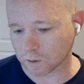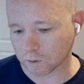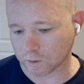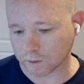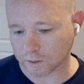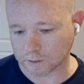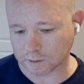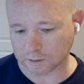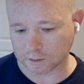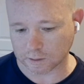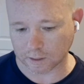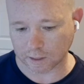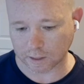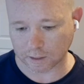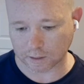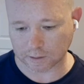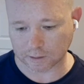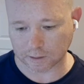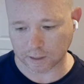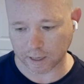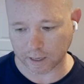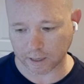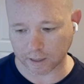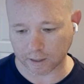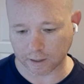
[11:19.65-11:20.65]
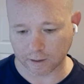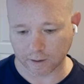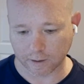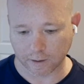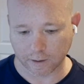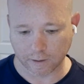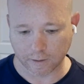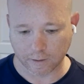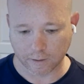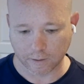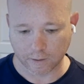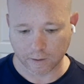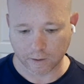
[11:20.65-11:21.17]
So it's like
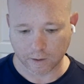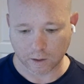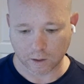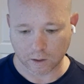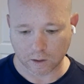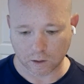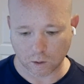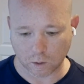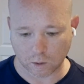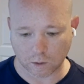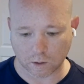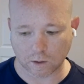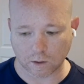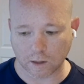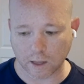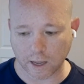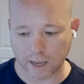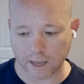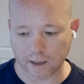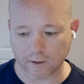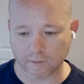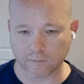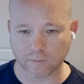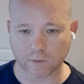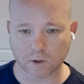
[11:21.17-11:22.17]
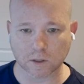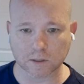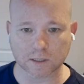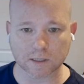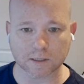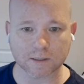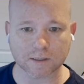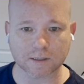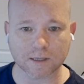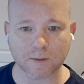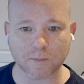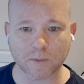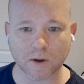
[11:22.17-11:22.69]
your client
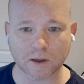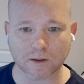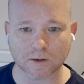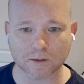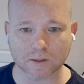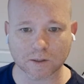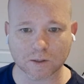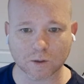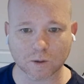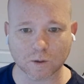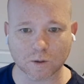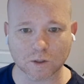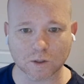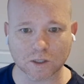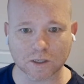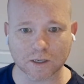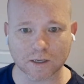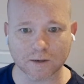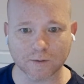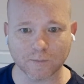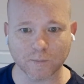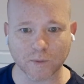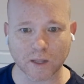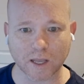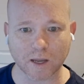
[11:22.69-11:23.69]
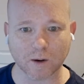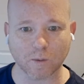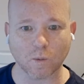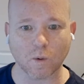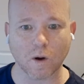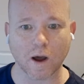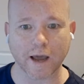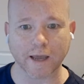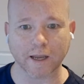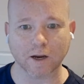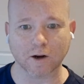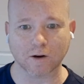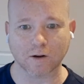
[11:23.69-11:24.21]
versus some other solution and
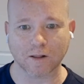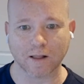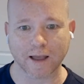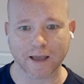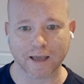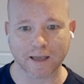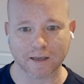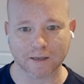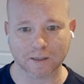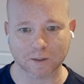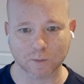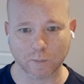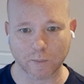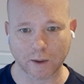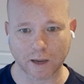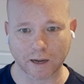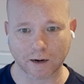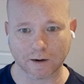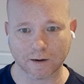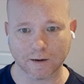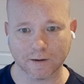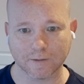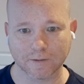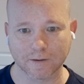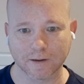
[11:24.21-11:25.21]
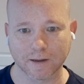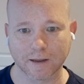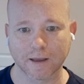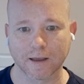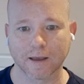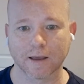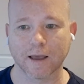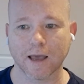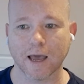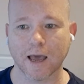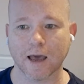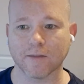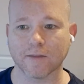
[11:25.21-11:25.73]
why your client is better.
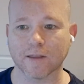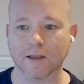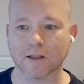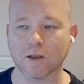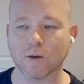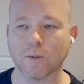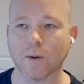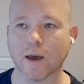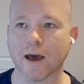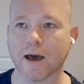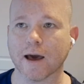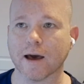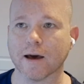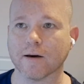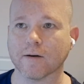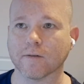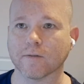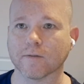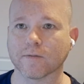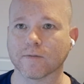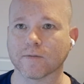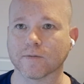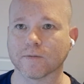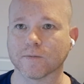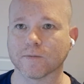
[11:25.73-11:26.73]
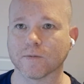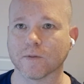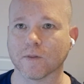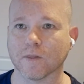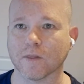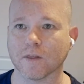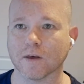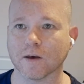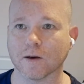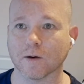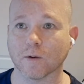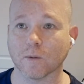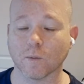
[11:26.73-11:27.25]
And then you have
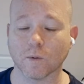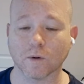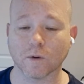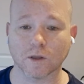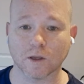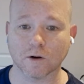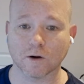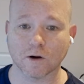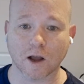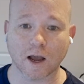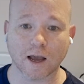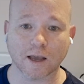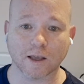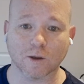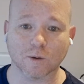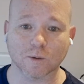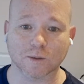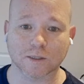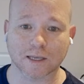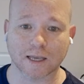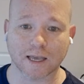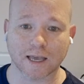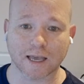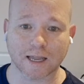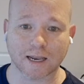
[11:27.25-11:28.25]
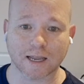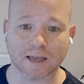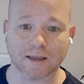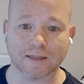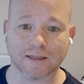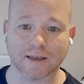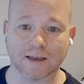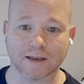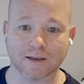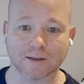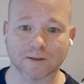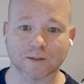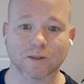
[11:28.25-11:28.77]
well, you're not using
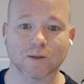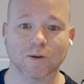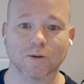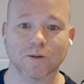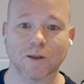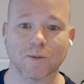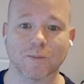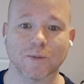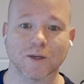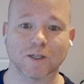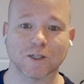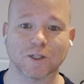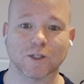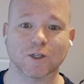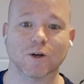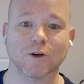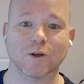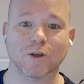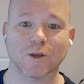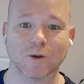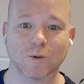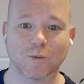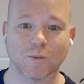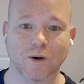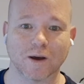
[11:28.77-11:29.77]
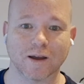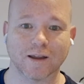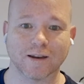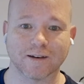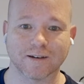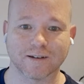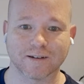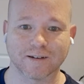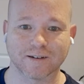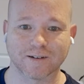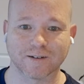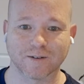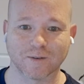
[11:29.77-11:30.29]
anything, so let me show you what
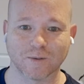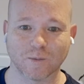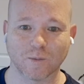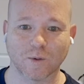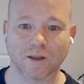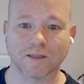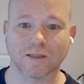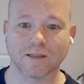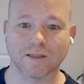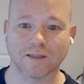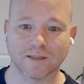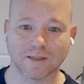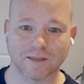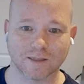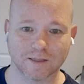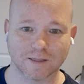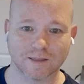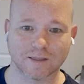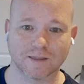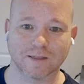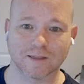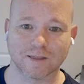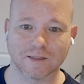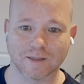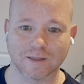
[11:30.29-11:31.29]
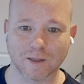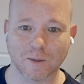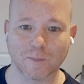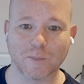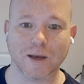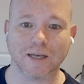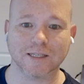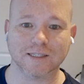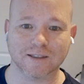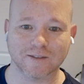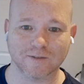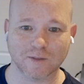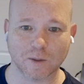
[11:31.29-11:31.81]
the
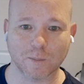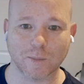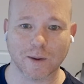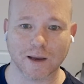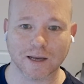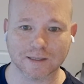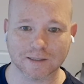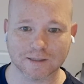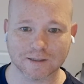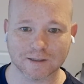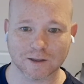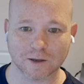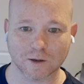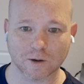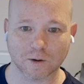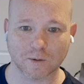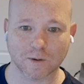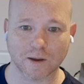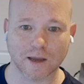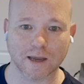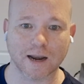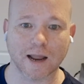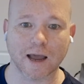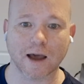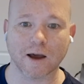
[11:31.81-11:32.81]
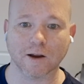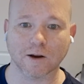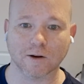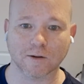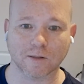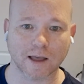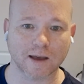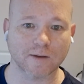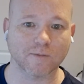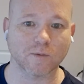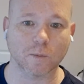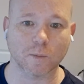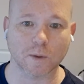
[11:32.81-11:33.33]
best of the best do and how your
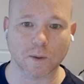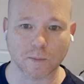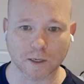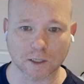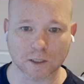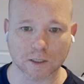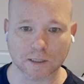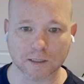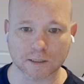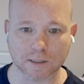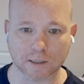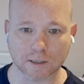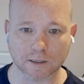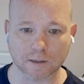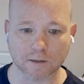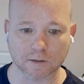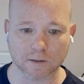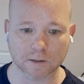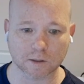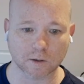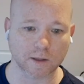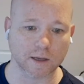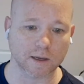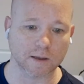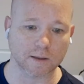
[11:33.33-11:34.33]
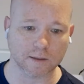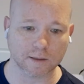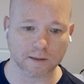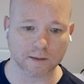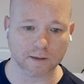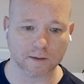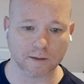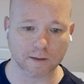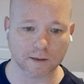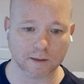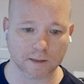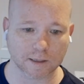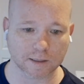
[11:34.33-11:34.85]
life will be much easier. So
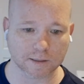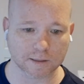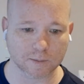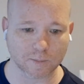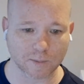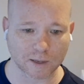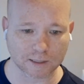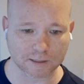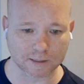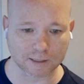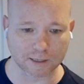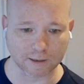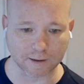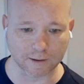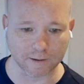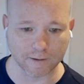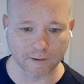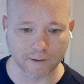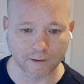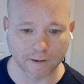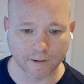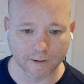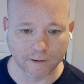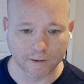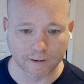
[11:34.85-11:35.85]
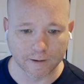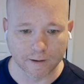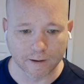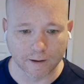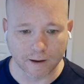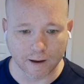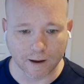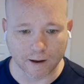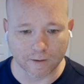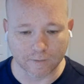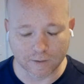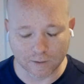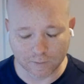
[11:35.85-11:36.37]
that's amazing.
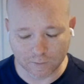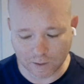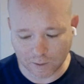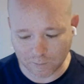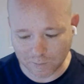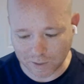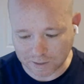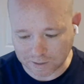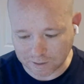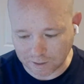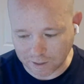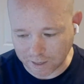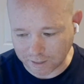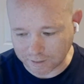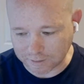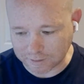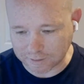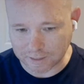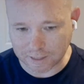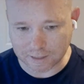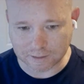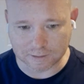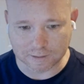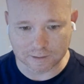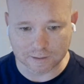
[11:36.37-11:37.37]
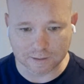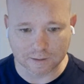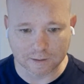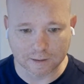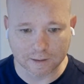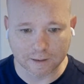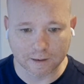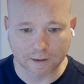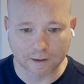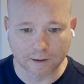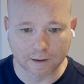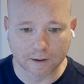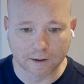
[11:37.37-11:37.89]
That makes a lot of sense.
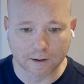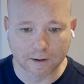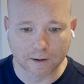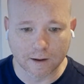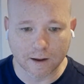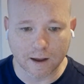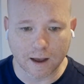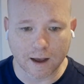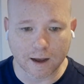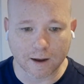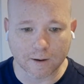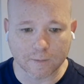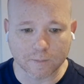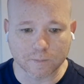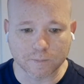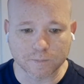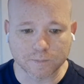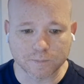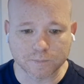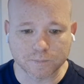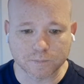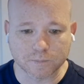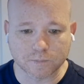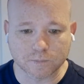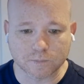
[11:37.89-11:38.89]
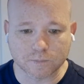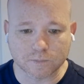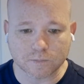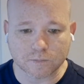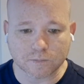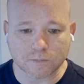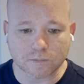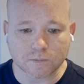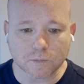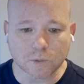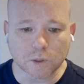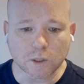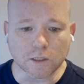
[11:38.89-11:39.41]

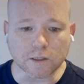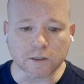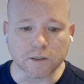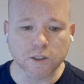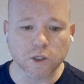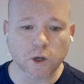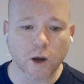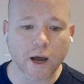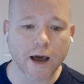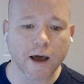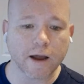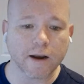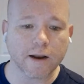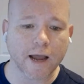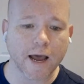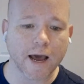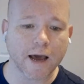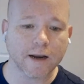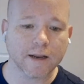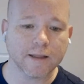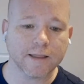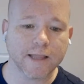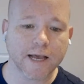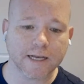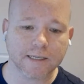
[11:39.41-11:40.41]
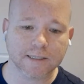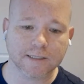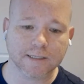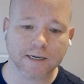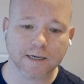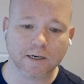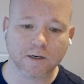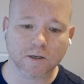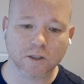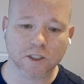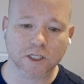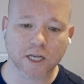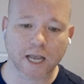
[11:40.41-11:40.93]
So how did that
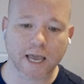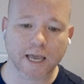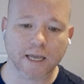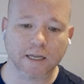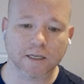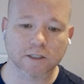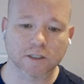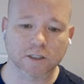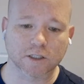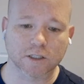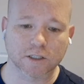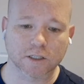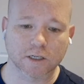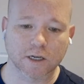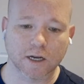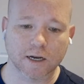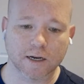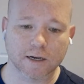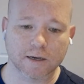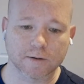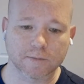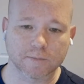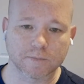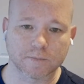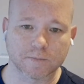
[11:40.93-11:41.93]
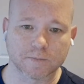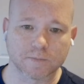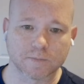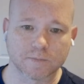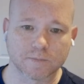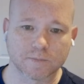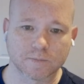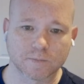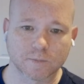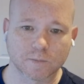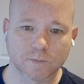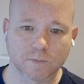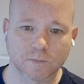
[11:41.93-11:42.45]
signal change
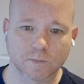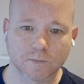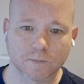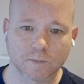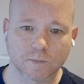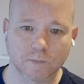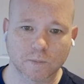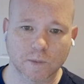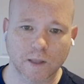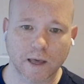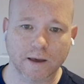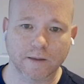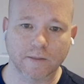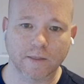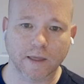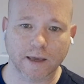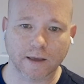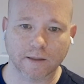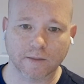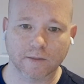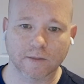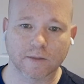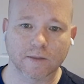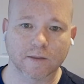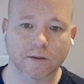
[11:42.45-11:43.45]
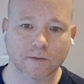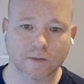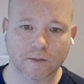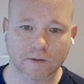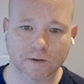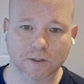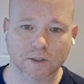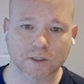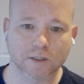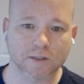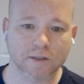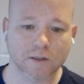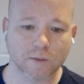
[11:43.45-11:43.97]
that like
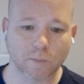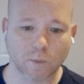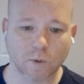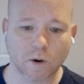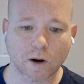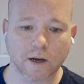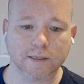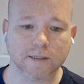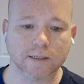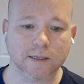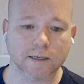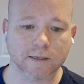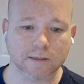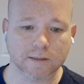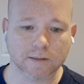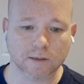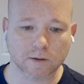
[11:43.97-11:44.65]
just the process?